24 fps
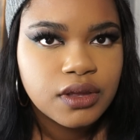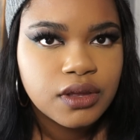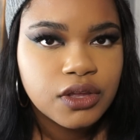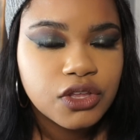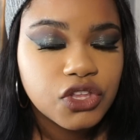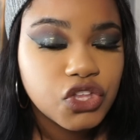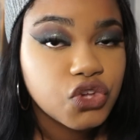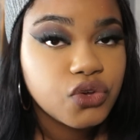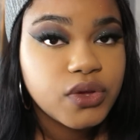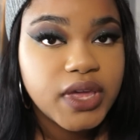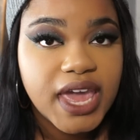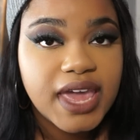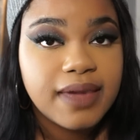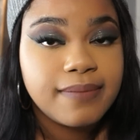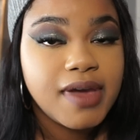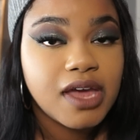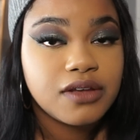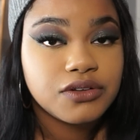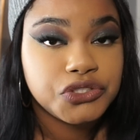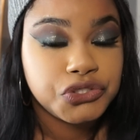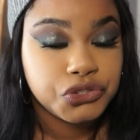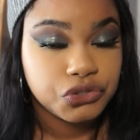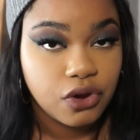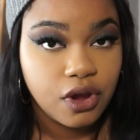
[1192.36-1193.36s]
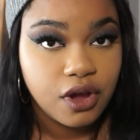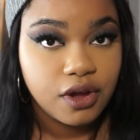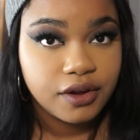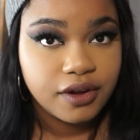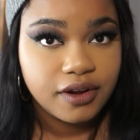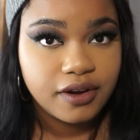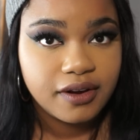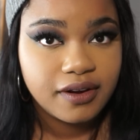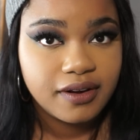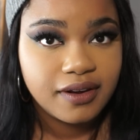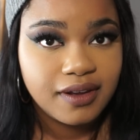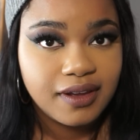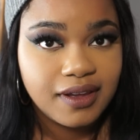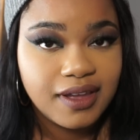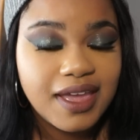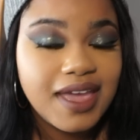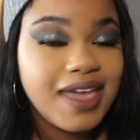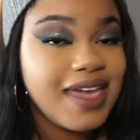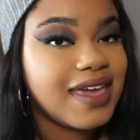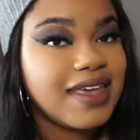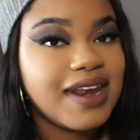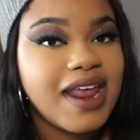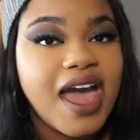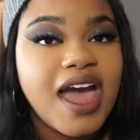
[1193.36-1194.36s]
You came out stronger,
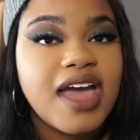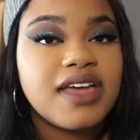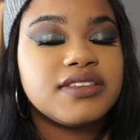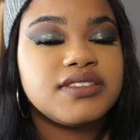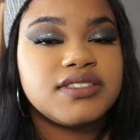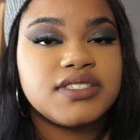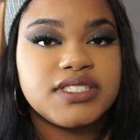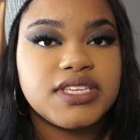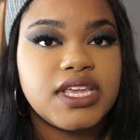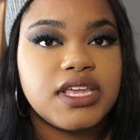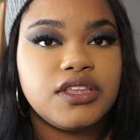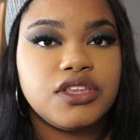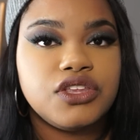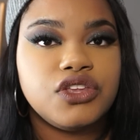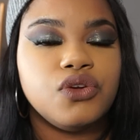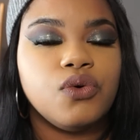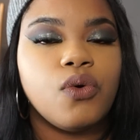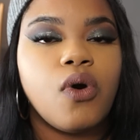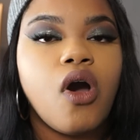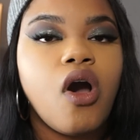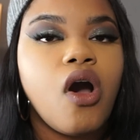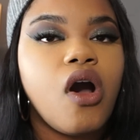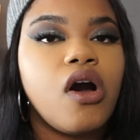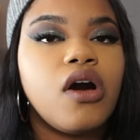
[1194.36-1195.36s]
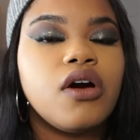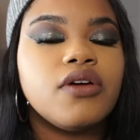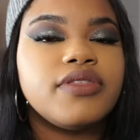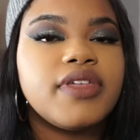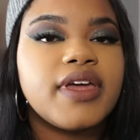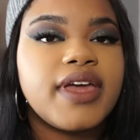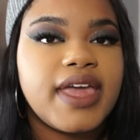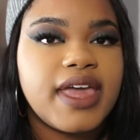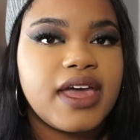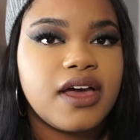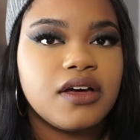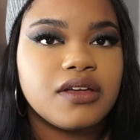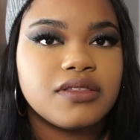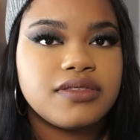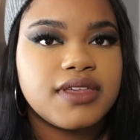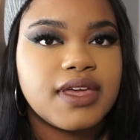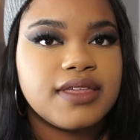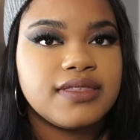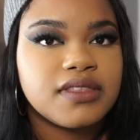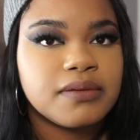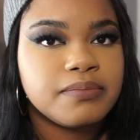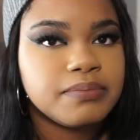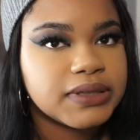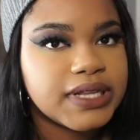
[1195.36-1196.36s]
and I send you all the health
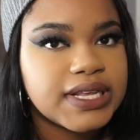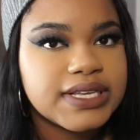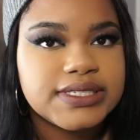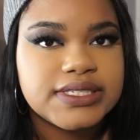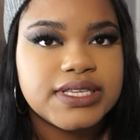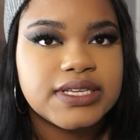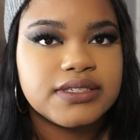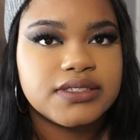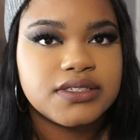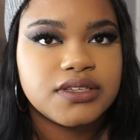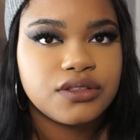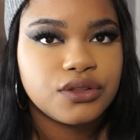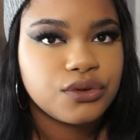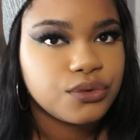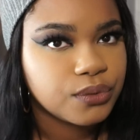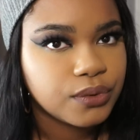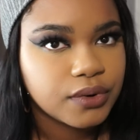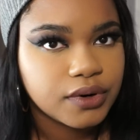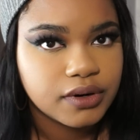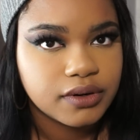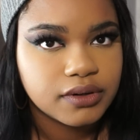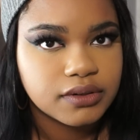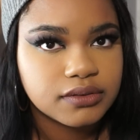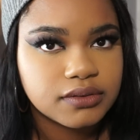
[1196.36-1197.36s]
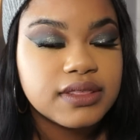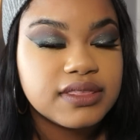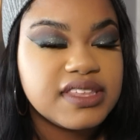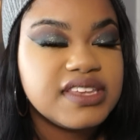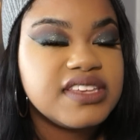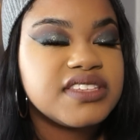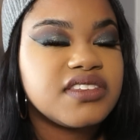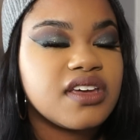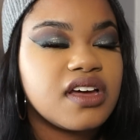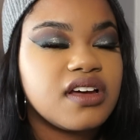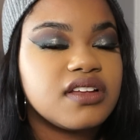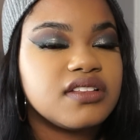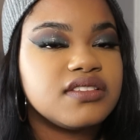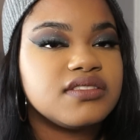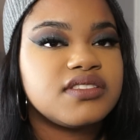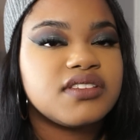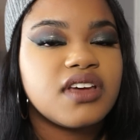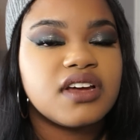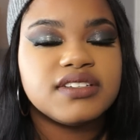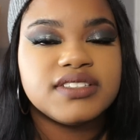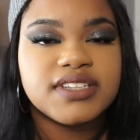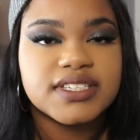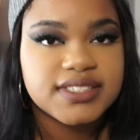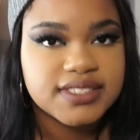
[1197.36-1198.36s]
and the blessings in the world. These Huns
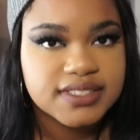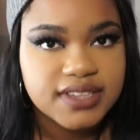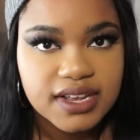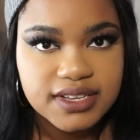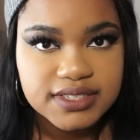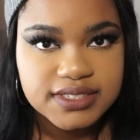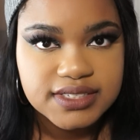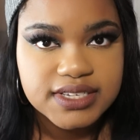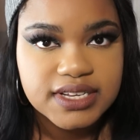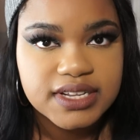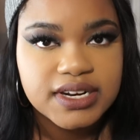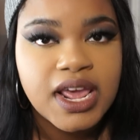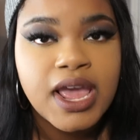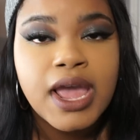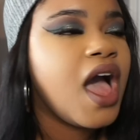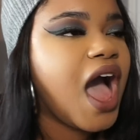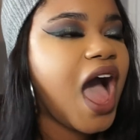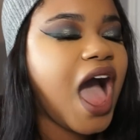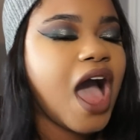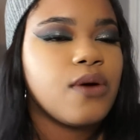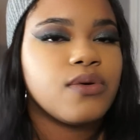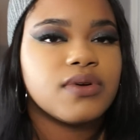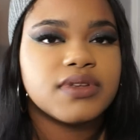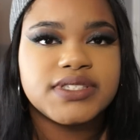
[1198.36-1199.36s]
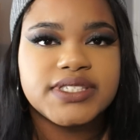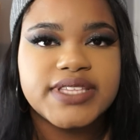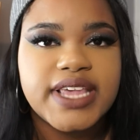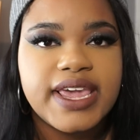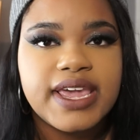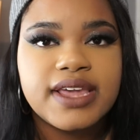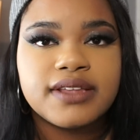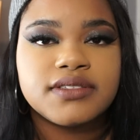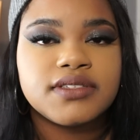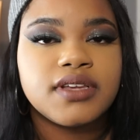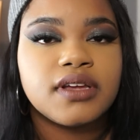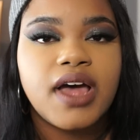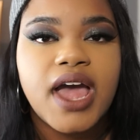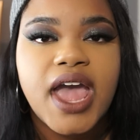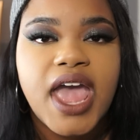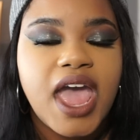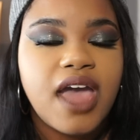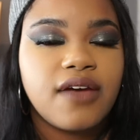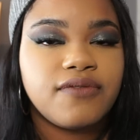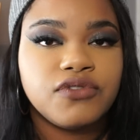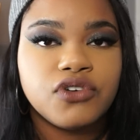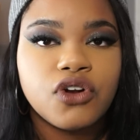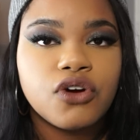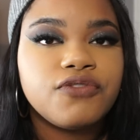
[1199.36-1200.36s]
are disgusting. I will say it till I
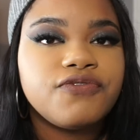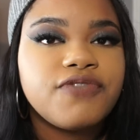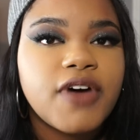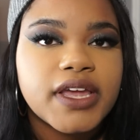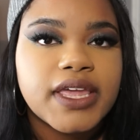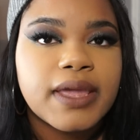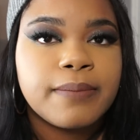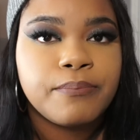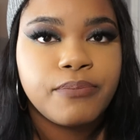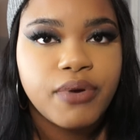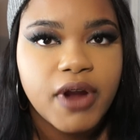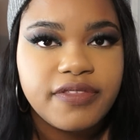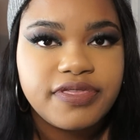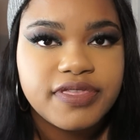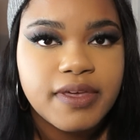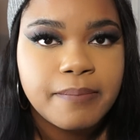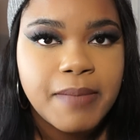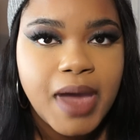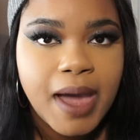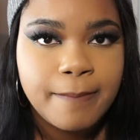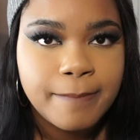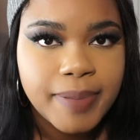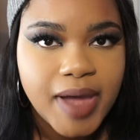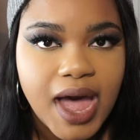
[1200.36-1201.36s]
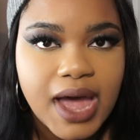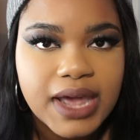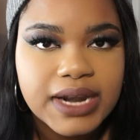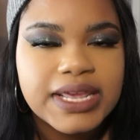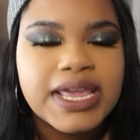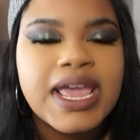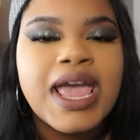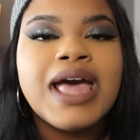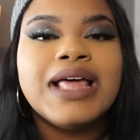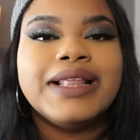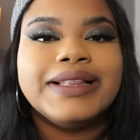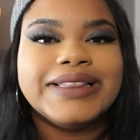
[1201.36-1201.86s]
have no breath in my body.